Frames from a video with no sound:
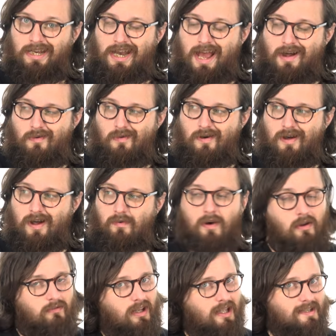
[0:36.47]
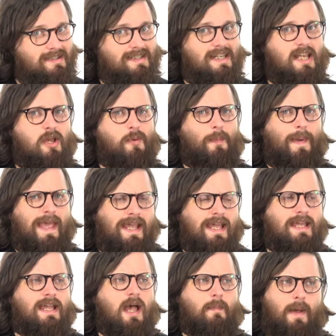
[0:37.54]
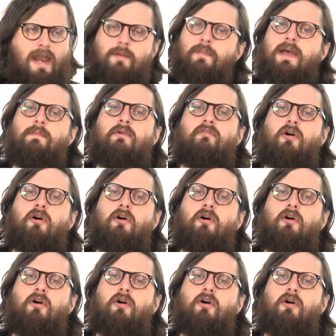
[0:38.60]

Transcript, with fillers: Now, I won't lie to you, picking a pen and paper